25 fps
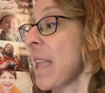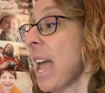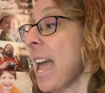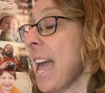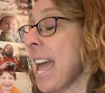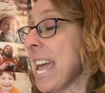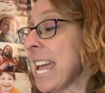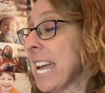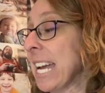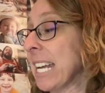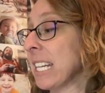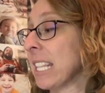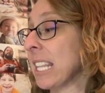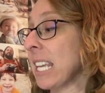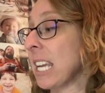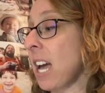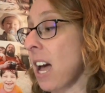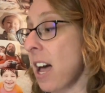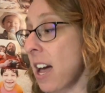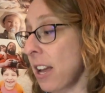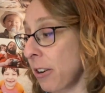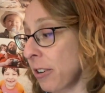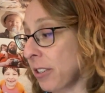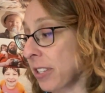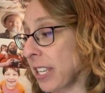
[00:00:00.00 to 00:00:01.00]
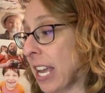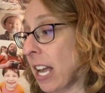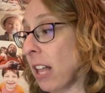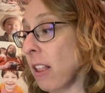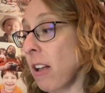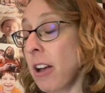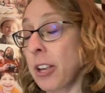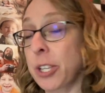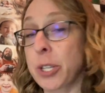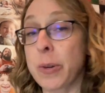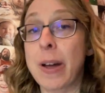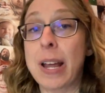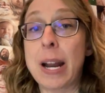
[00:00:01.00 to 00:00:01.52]
And the Connor scale
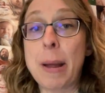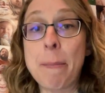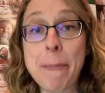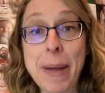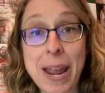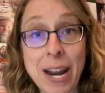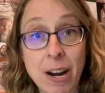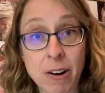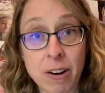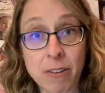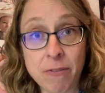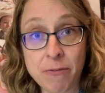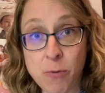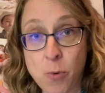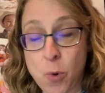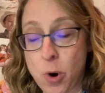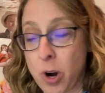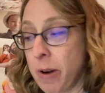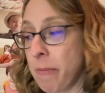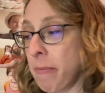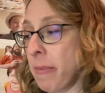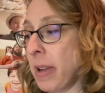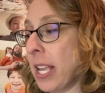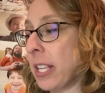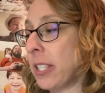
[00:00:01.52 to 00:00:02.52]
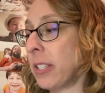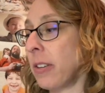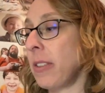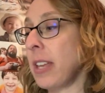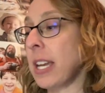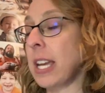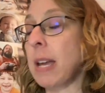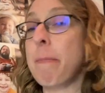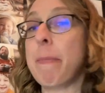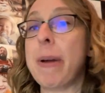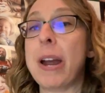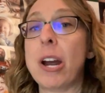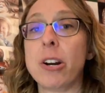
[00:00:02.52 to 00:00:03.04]
also had a parent form, and so they
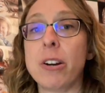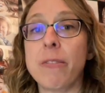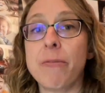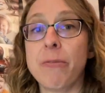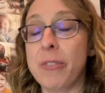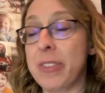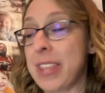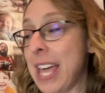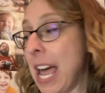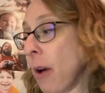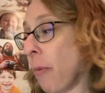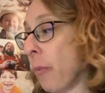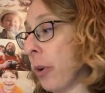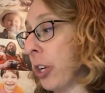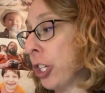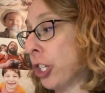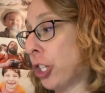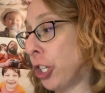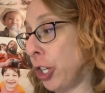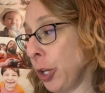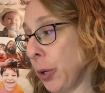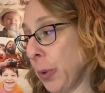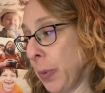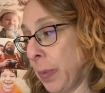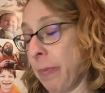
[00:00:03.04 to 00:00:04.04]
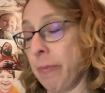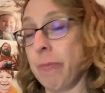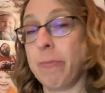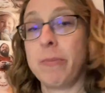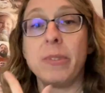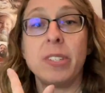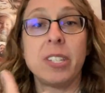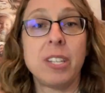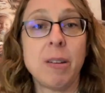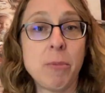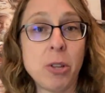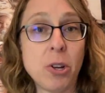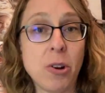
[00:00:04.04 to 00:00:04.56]
compared it for that one too.
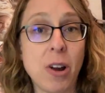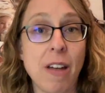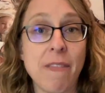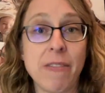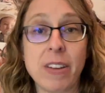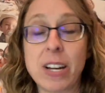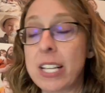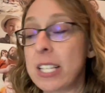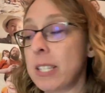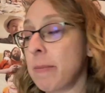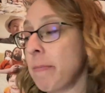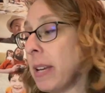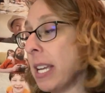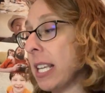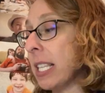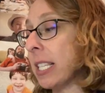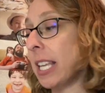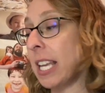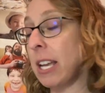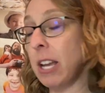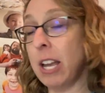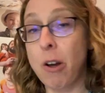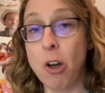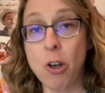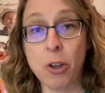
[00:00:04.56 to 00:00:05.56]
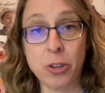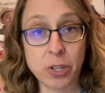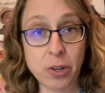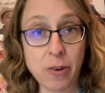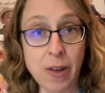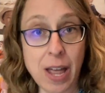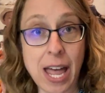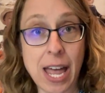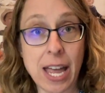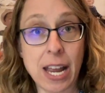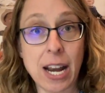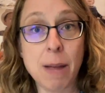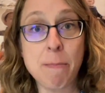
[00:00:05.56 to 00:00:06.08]
Similar evidence means it also
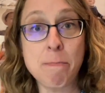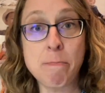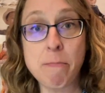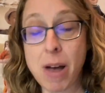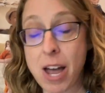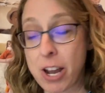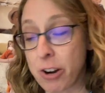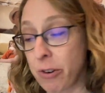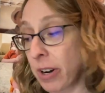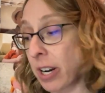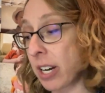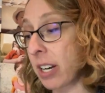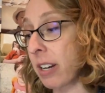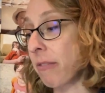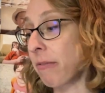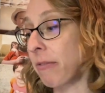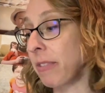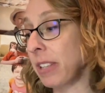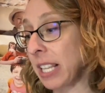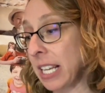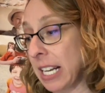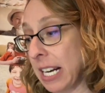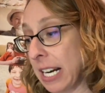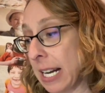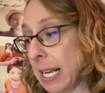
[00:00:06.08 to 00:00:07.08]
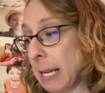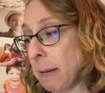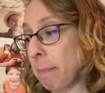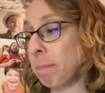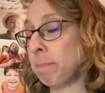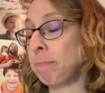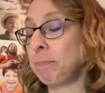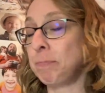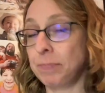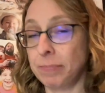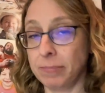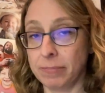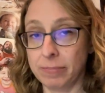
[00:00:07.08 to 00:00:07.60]
had moderate validity.
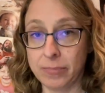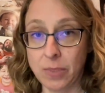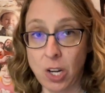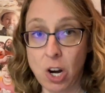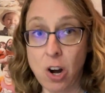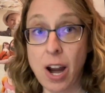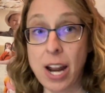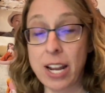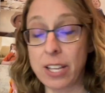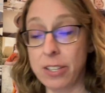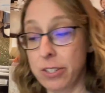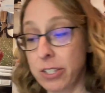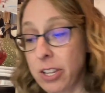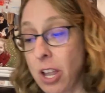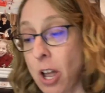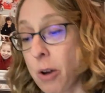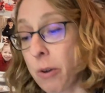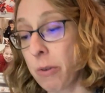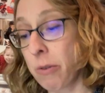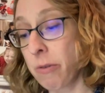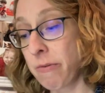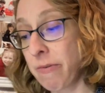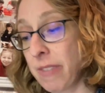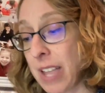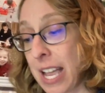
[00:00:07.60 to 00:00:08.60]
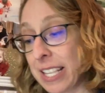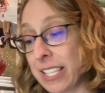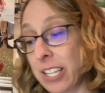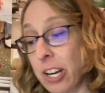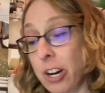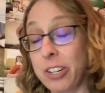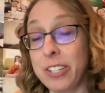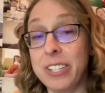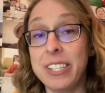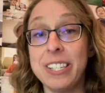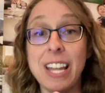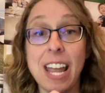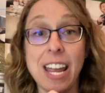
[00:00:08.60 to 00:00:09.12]
All right, so that's our
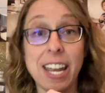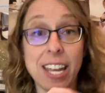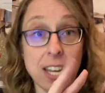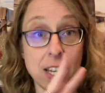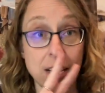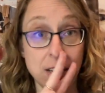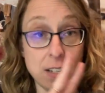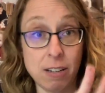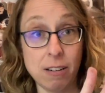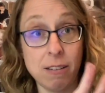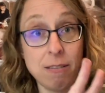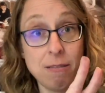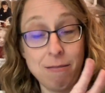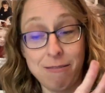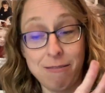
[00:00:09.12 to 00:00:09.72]
second